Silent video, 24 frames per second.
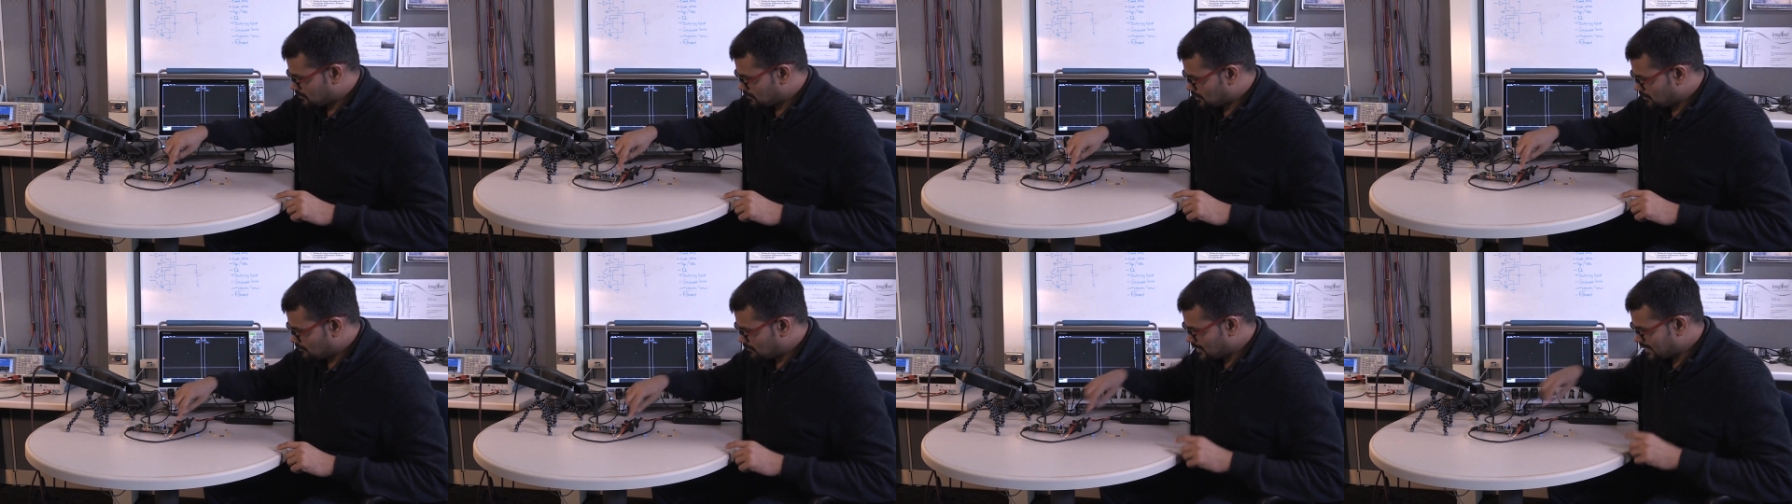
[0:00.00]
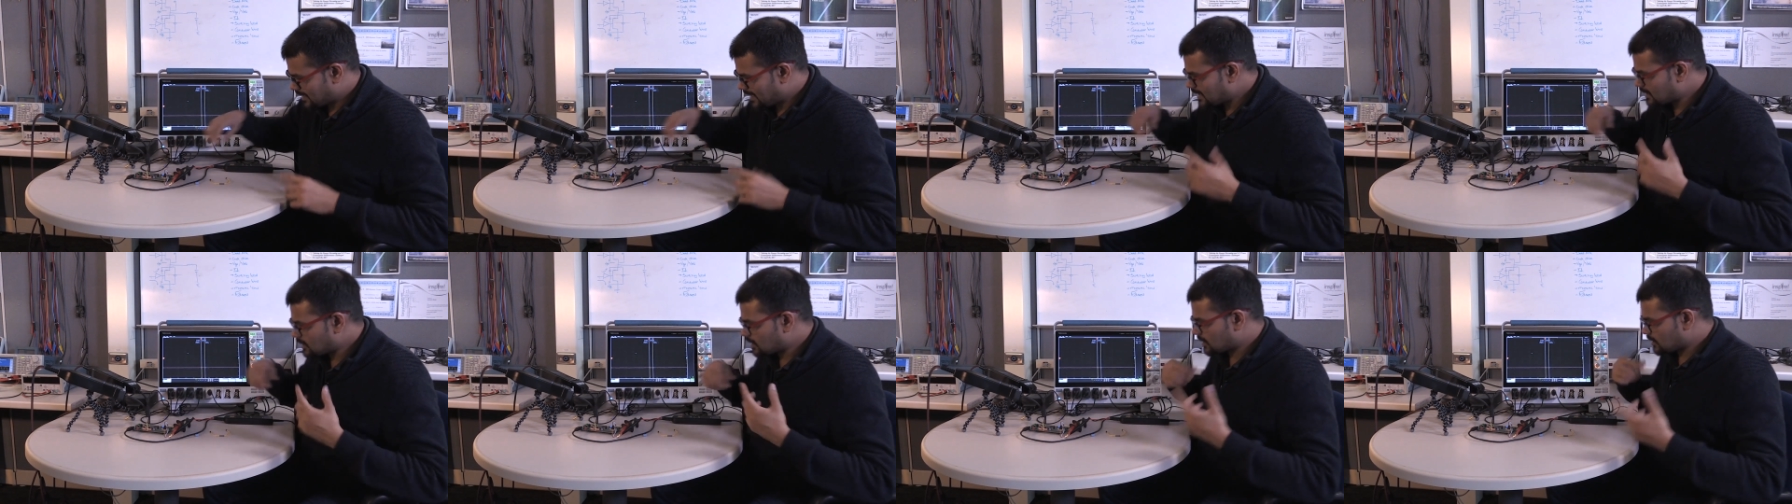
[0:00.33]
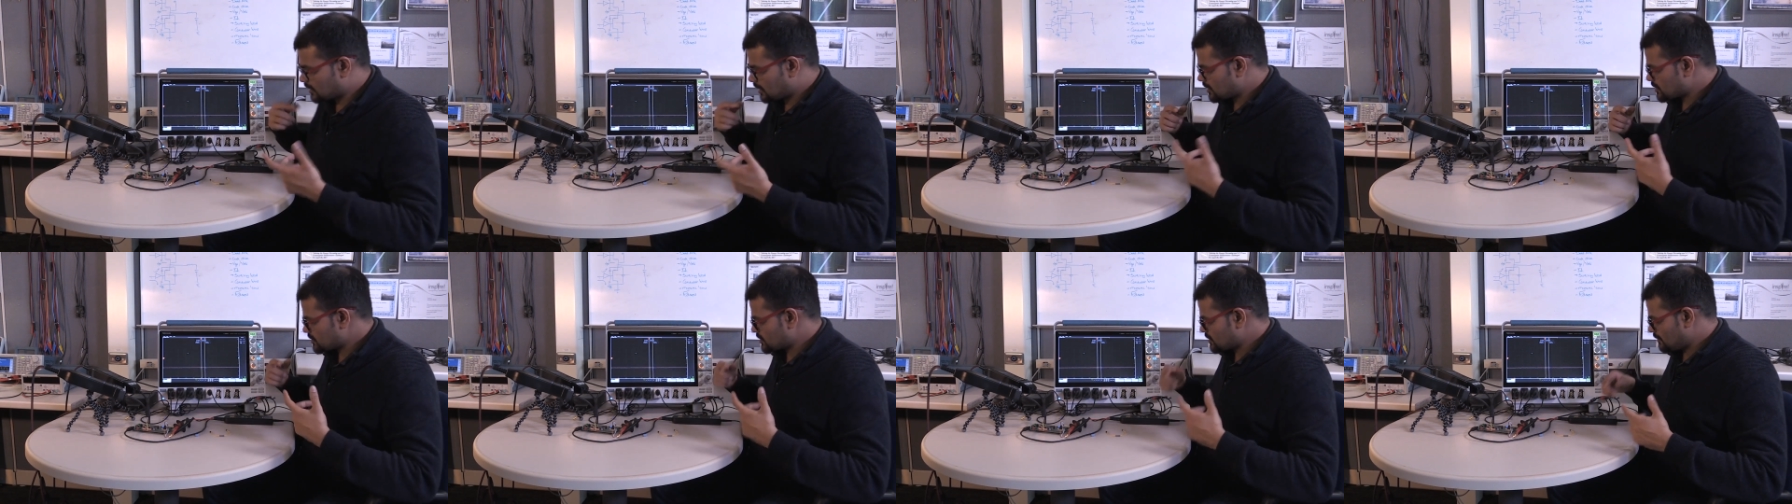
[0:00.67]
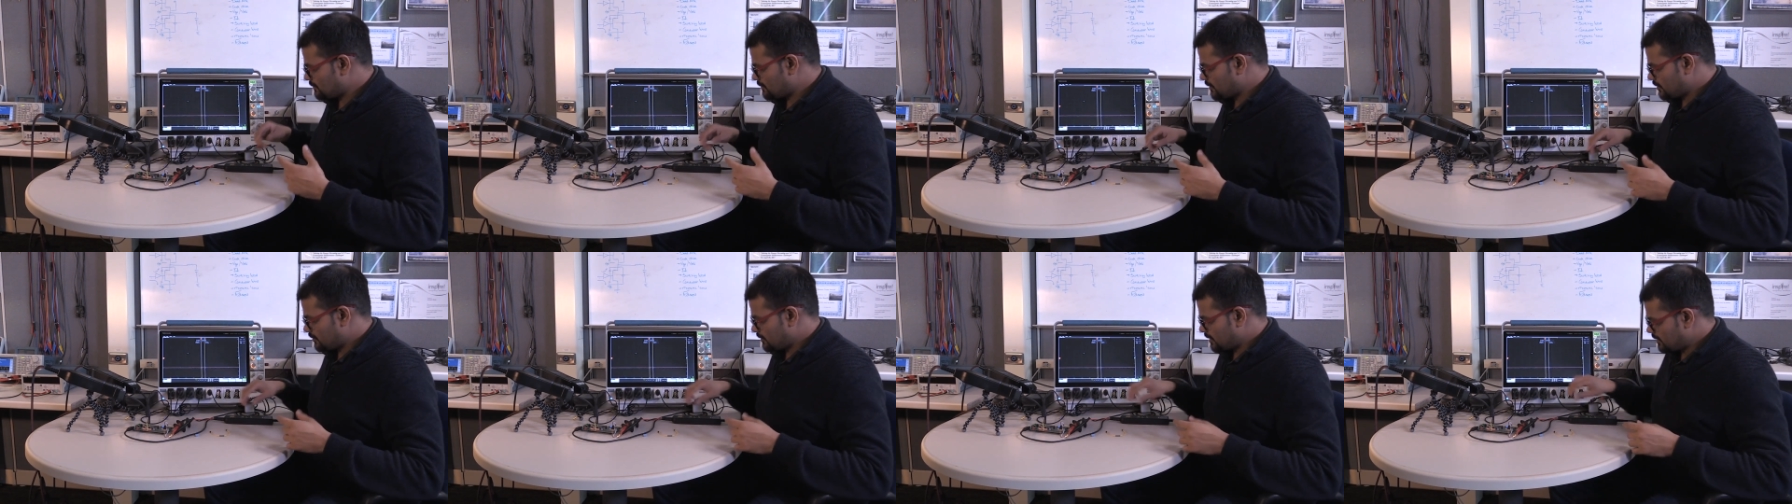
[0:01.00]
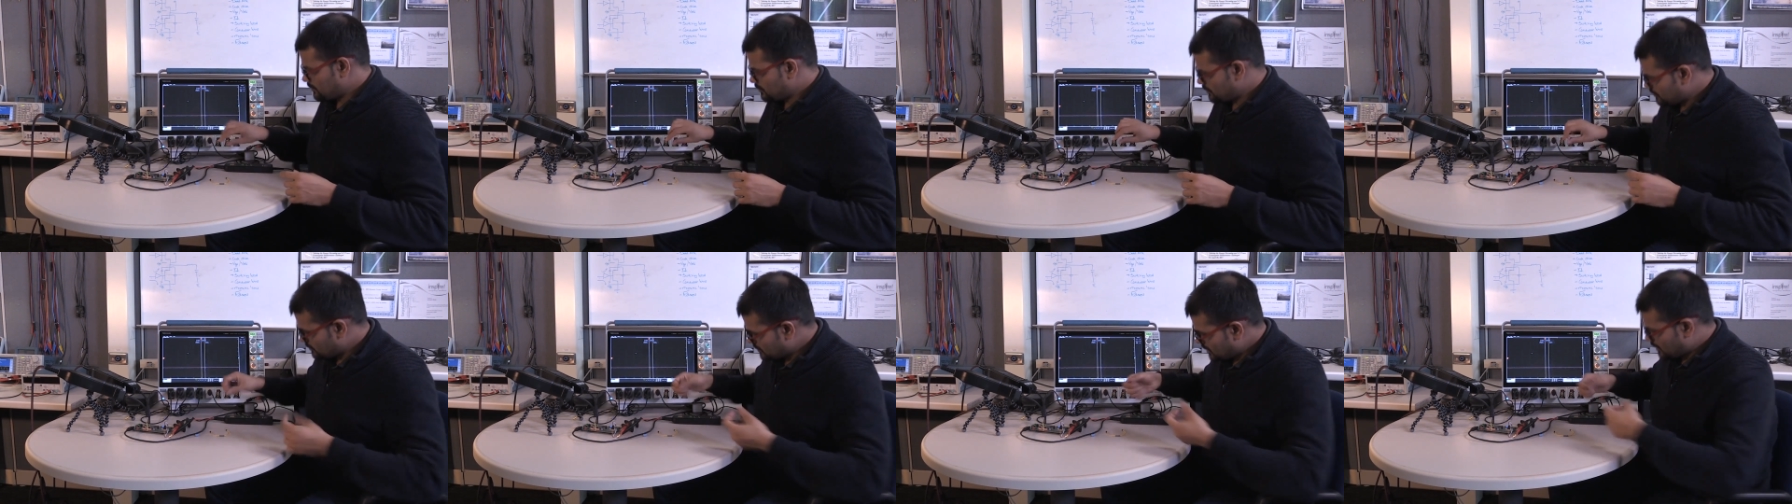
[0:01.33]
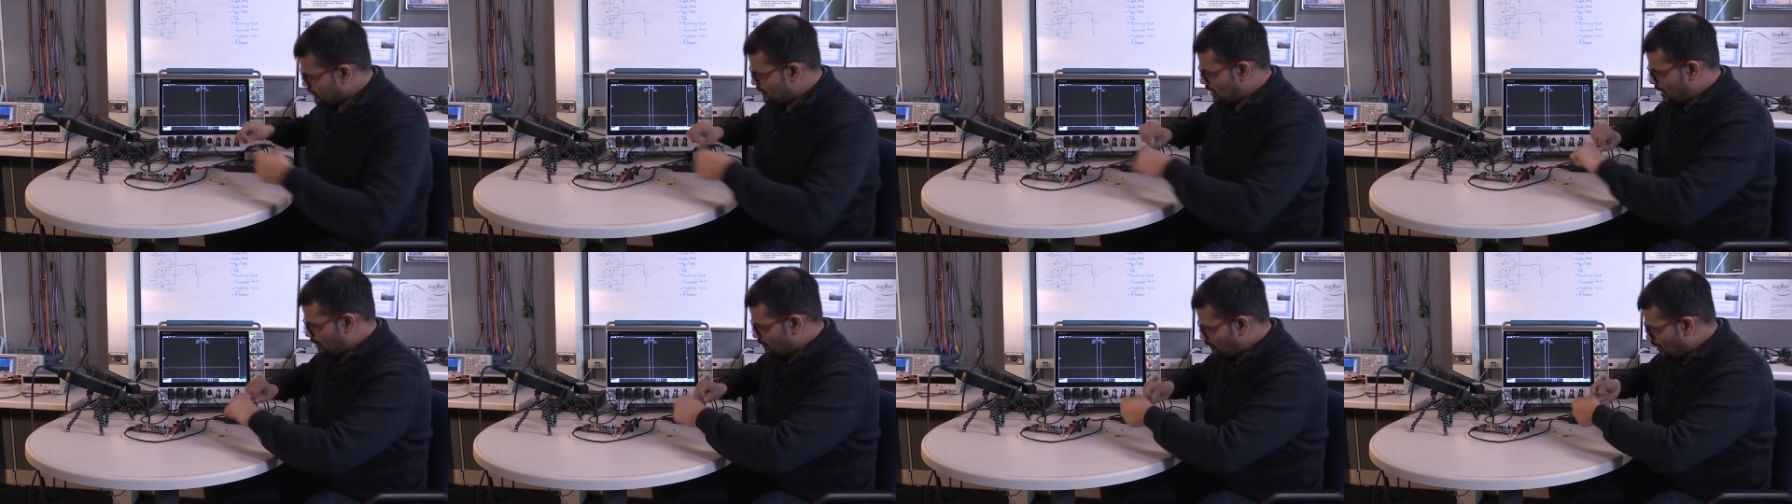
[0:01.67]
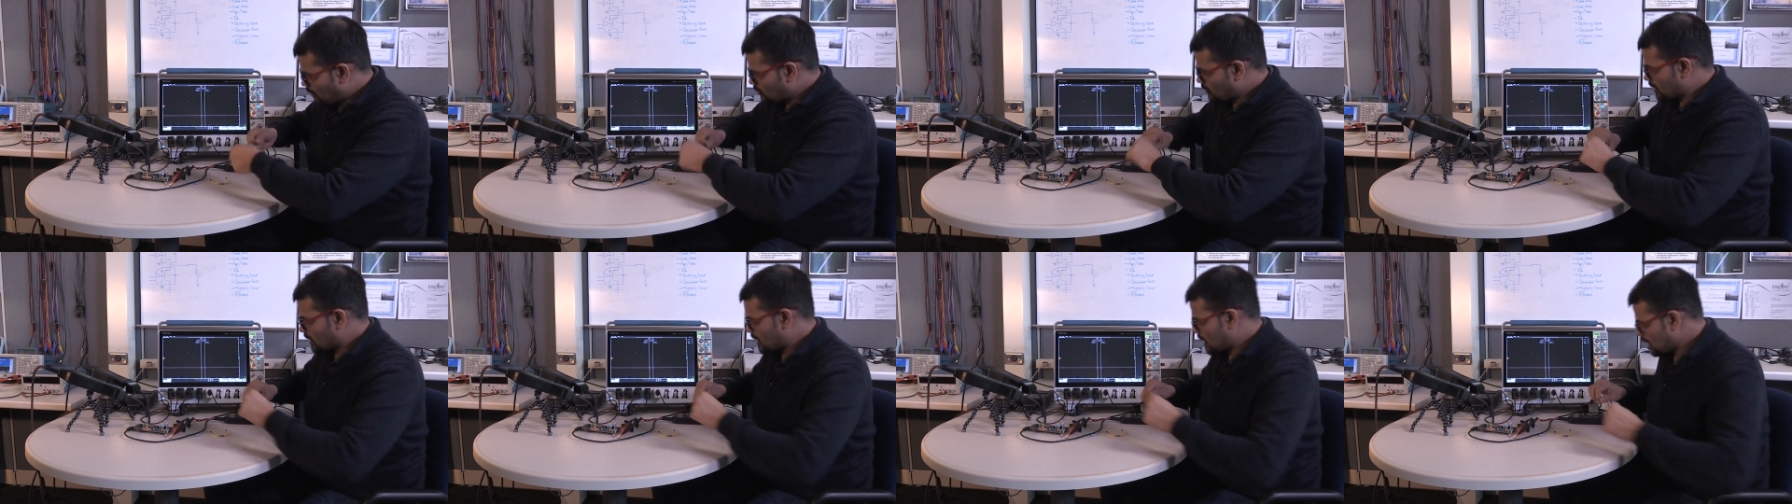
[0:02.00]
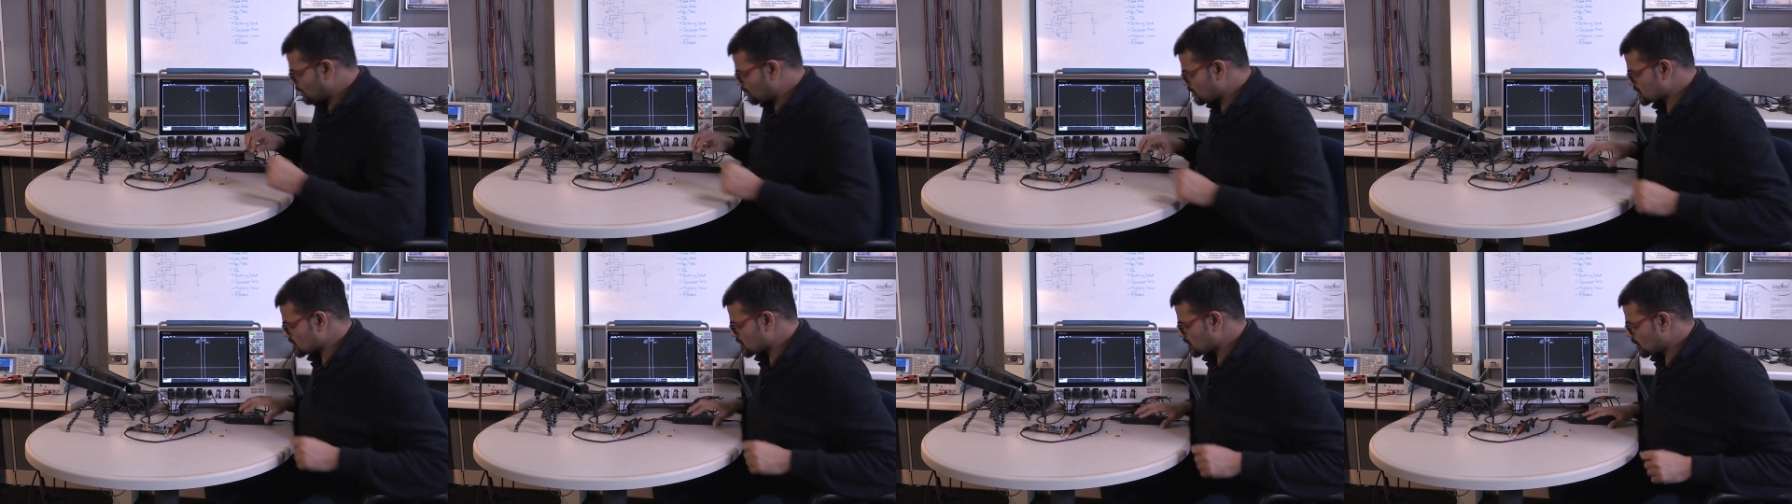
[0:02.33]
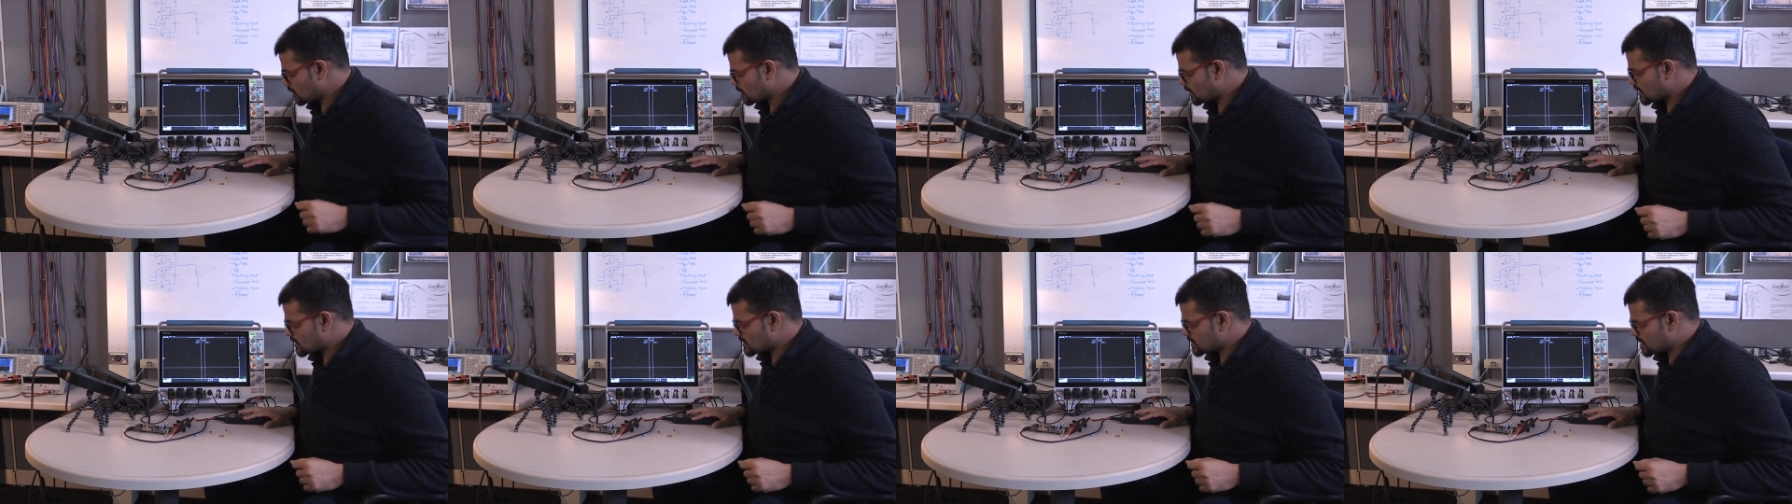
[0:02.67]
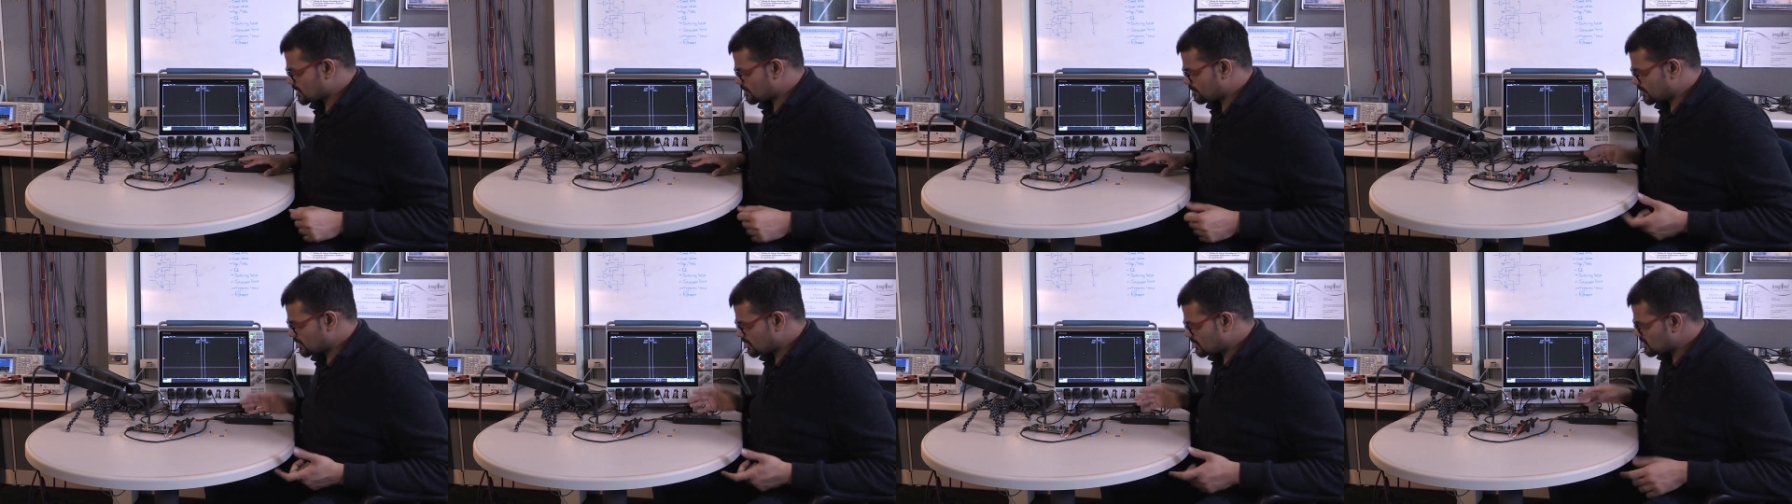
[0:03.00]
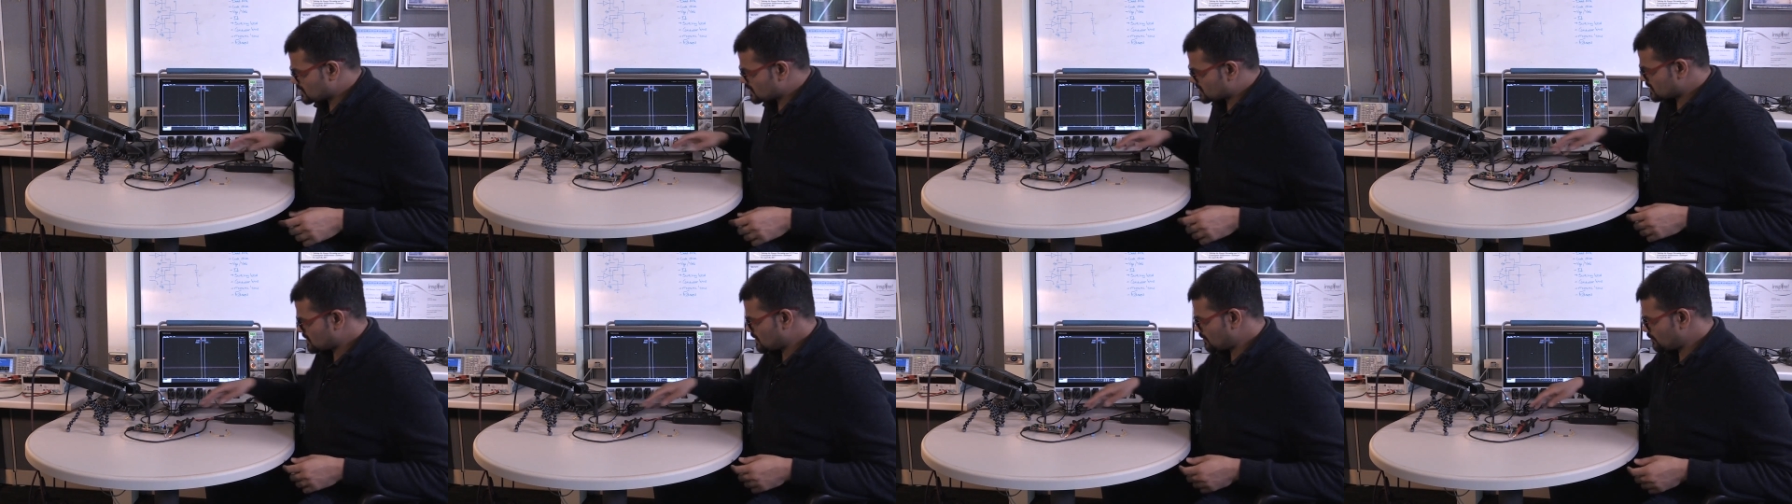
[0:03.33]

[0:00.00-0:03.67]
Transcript: we'll, we'll get the crux of it right I, I, wound the cables and all that stuff and this is